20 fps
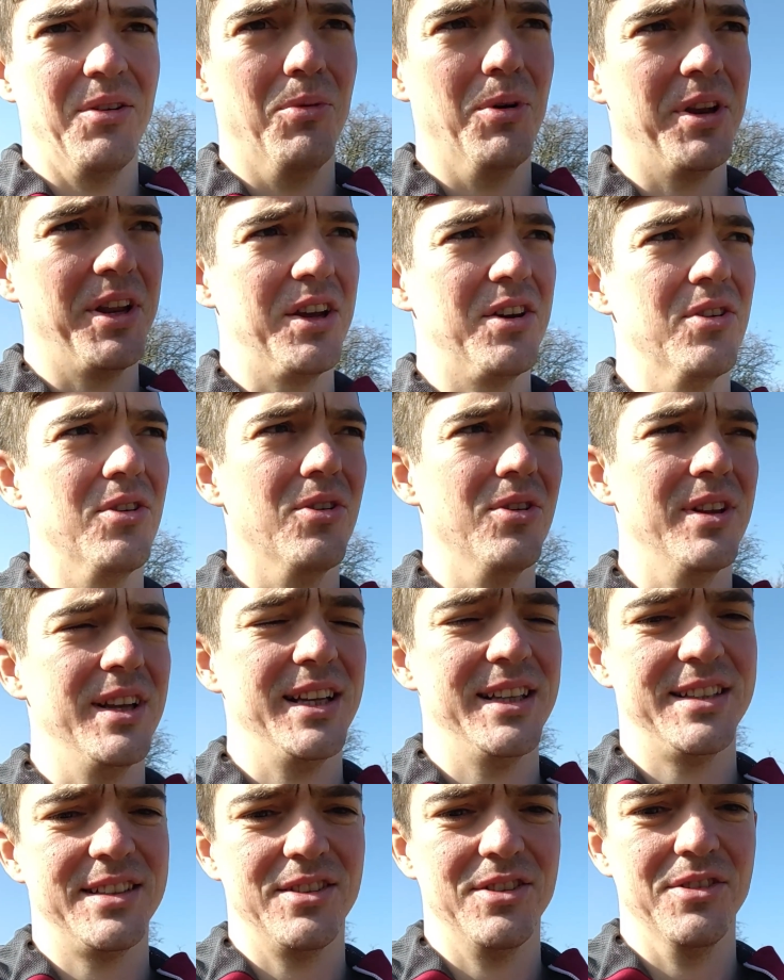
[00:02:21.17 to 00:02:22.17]
what do you call
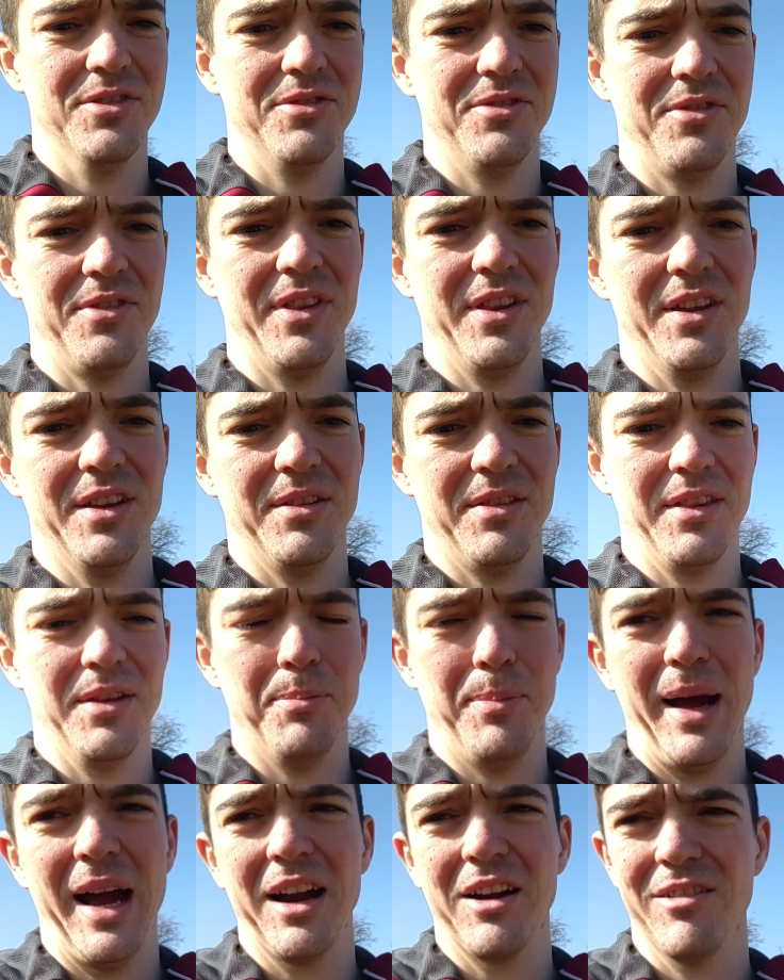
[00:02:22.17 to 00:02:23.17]
it? It's sort of the
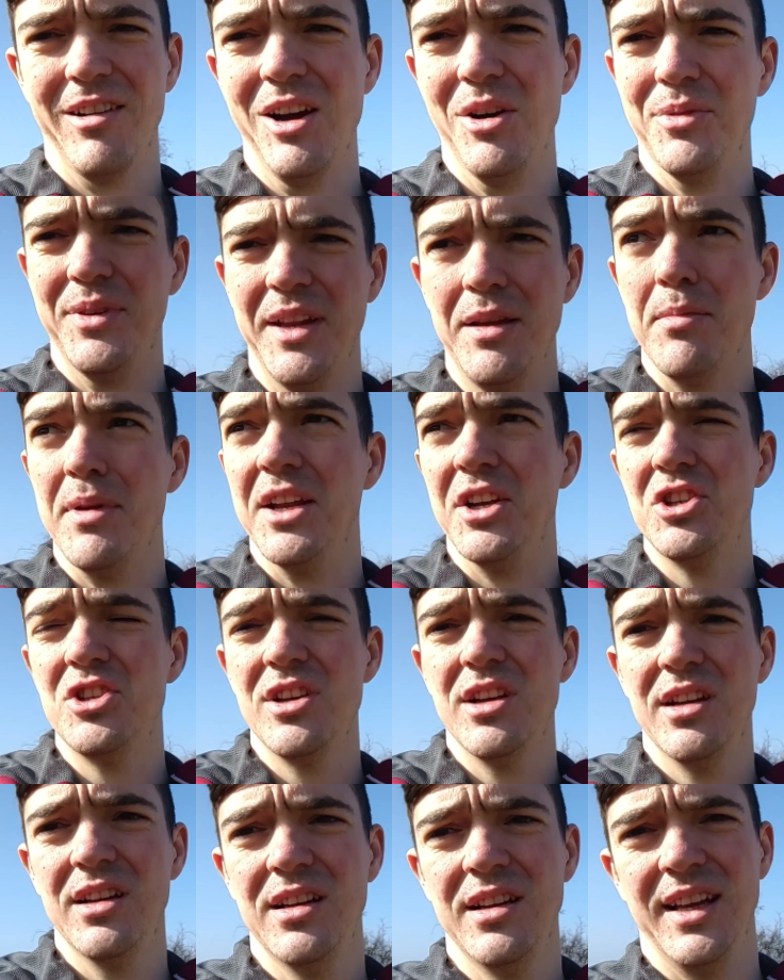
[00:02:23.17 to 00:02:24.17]
background
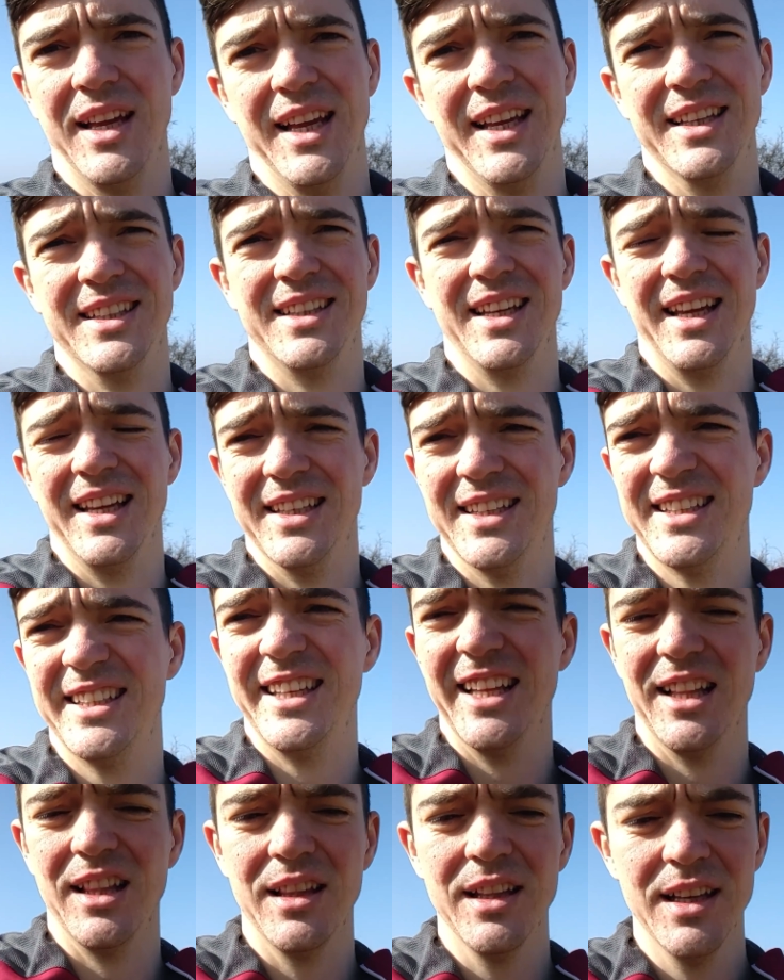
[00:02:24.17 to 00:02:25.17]
image is
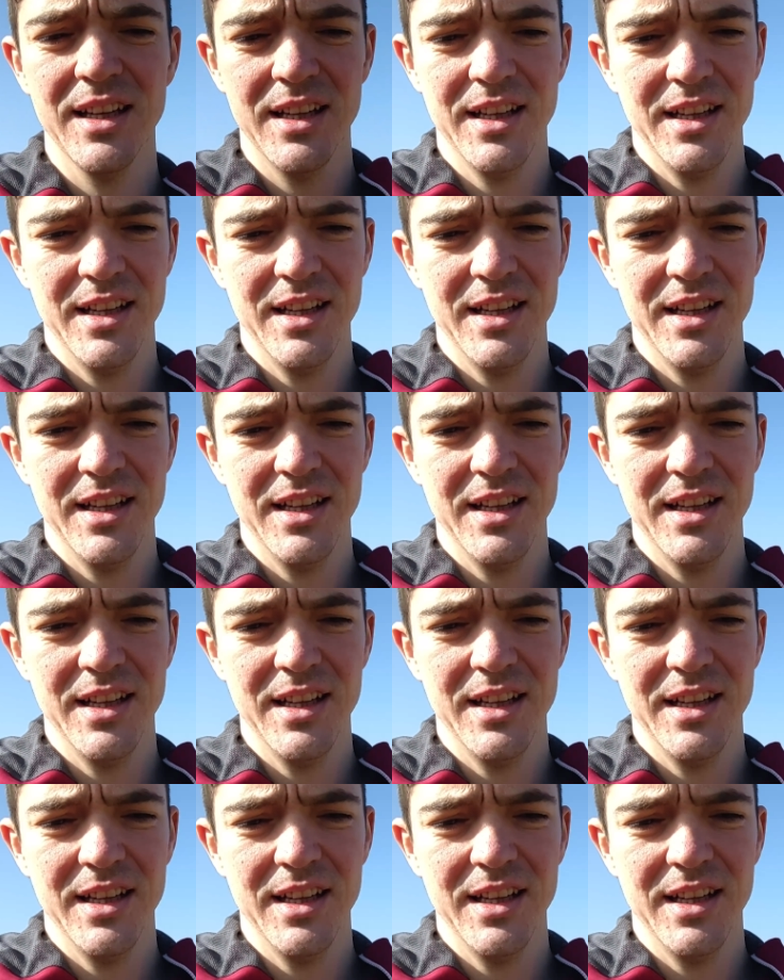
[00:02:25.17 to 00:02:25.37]
still,